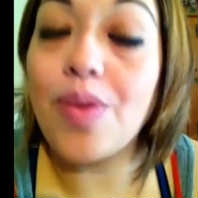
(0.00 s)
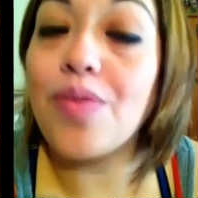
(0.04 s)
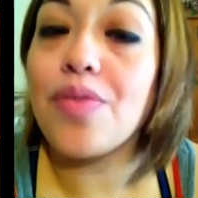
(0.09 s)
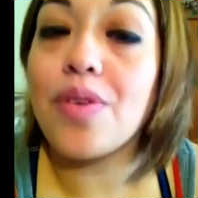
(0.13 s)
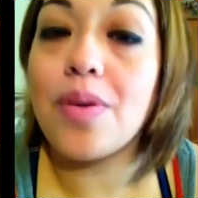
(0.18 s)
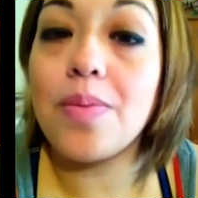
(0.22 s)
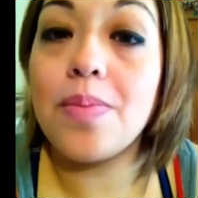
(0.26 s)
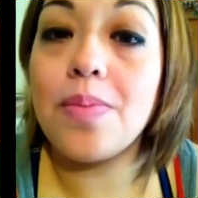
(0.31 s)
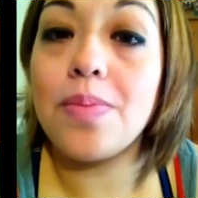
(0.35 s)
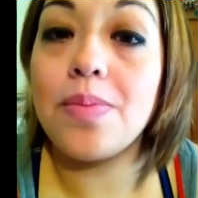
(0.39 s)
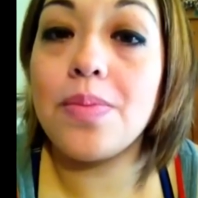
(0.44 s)
went
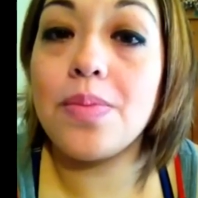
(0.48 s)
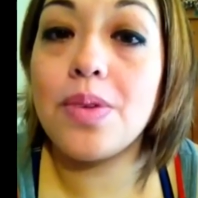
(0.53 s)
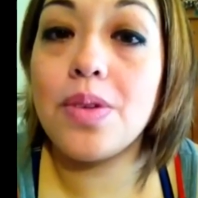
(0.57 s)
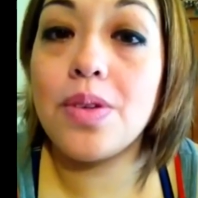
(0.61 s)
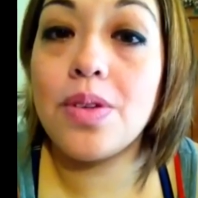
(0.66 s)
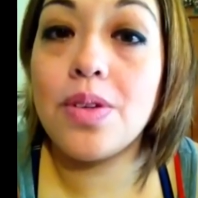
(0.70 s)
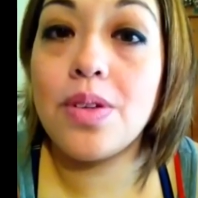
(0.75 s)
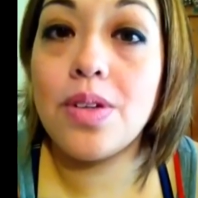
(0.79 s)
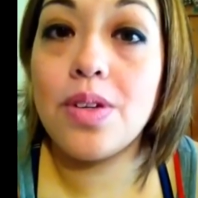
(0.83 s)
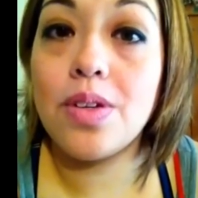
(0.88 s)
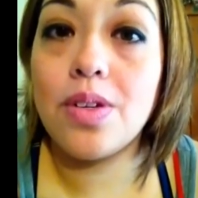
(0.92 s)
from
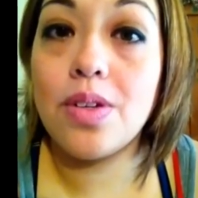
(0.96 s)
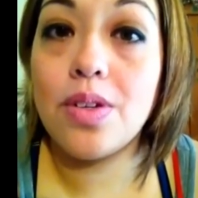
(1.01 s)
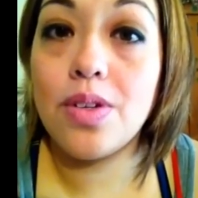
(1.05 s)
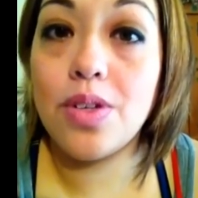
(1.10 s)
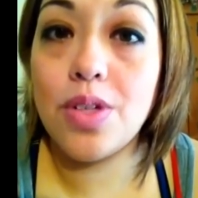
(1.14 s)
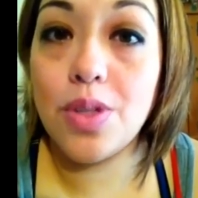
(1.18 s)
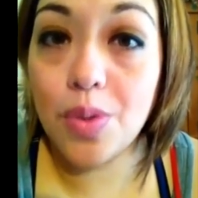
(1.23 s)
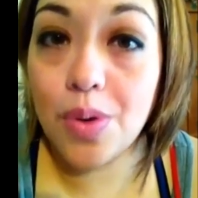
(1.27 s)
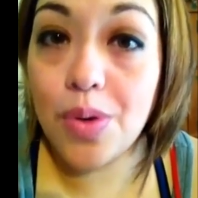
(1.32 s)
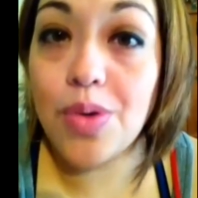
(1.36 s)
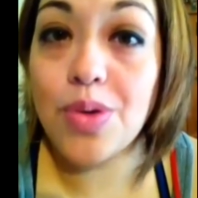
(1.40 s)

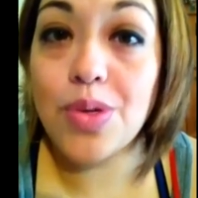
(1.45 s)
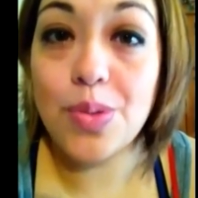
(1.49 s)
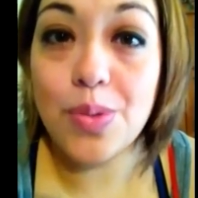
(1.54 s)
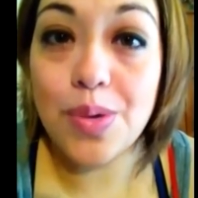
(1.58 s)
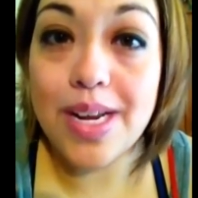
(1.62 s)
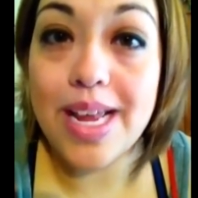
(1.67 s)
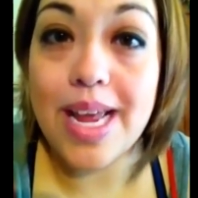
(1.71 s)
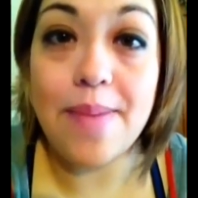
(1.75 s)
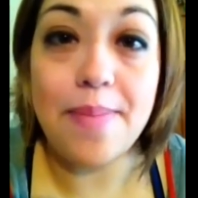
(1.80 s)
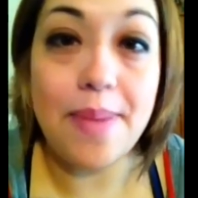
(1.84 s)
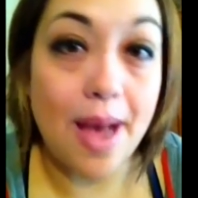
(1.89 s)

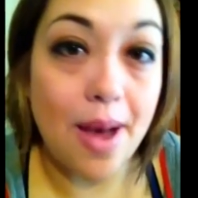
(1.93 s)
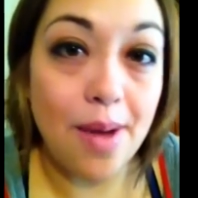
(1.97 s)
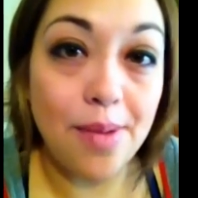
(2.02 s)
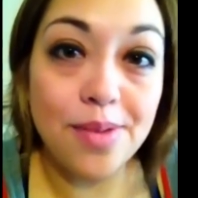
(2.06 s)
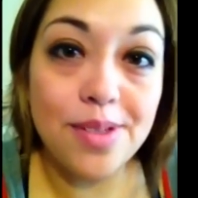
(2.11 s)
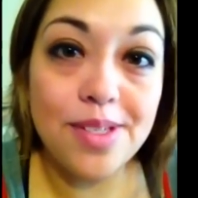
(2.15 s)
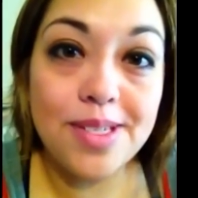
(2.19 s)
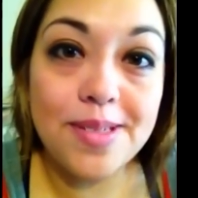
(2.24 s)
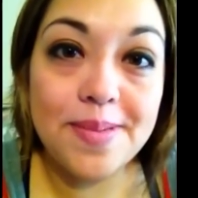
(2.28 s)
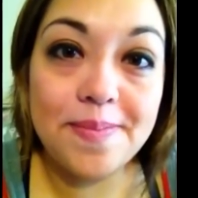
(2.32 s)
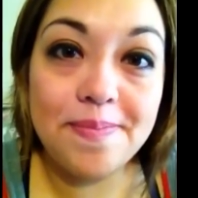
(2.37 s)
228
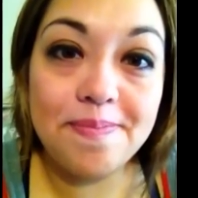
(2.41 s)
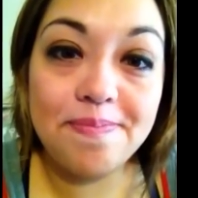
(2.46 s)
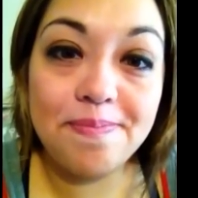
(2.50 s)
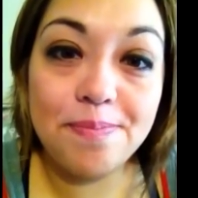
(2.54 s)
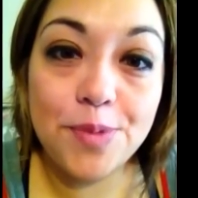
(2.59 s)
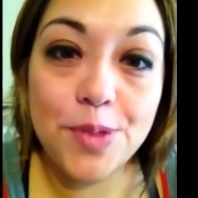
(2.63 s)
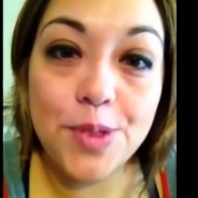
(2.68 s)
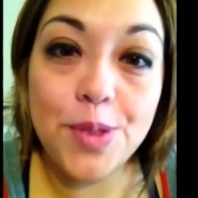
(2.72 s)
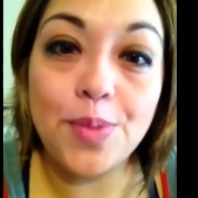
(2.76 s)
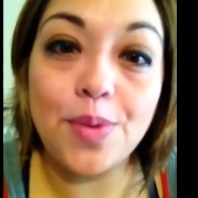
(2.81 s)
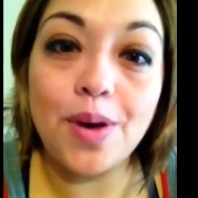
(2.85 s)
pounds
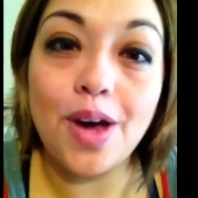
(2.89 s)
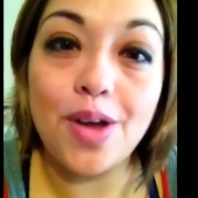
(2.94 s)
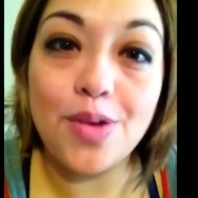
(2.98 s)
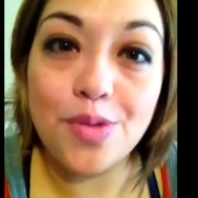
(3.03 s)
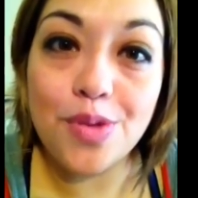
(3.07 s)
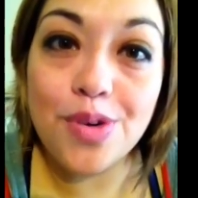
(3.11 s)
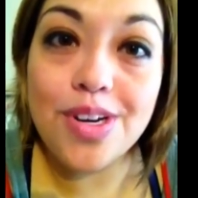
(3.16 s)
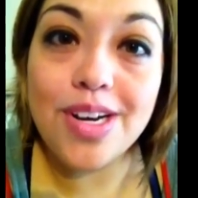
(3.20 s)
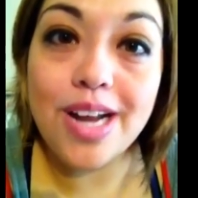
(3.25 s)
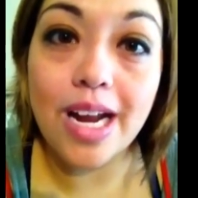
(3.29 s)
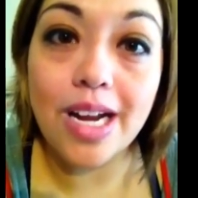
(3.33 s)
to
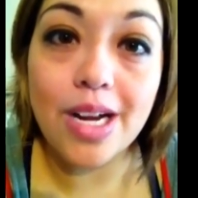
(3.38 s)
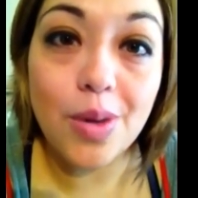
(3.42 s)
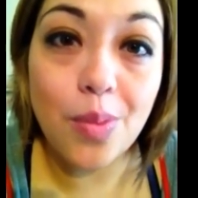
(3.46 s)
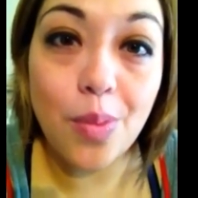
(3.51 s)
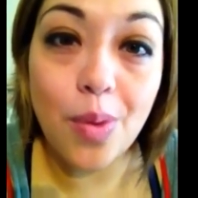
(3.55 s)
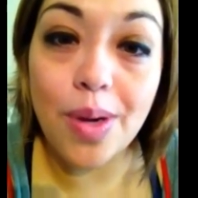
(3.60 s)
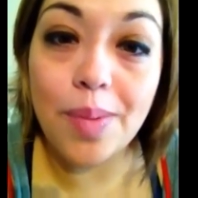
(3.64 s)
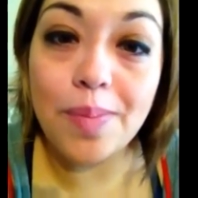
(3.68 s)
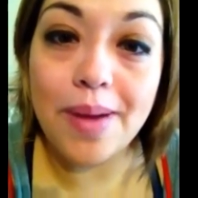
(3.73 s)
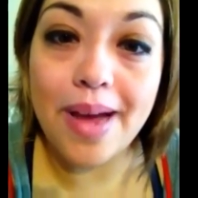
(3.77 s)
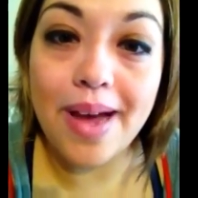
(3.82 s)

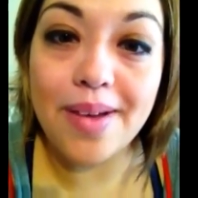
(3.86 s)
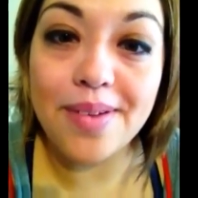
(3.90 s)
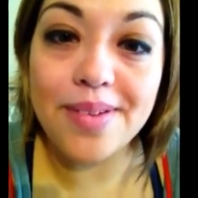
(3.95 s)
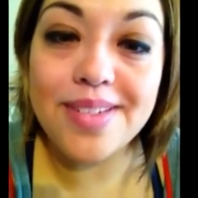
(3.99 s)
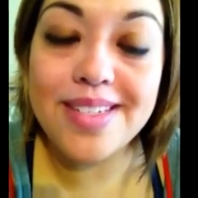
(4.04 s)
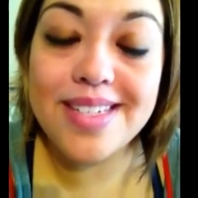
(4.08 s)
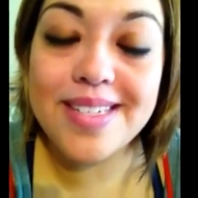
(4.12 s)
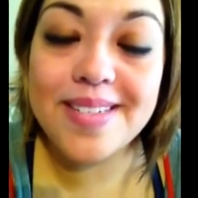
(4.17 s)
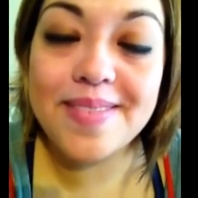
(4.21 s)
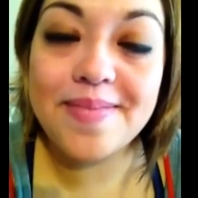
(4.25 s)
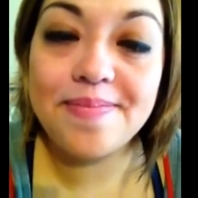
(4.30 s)
191
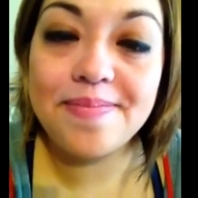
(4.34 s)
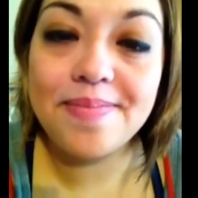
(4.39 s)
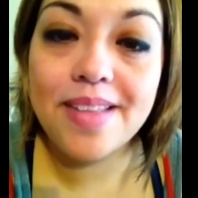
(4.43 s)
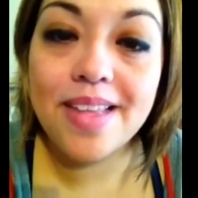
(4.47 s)
pounds,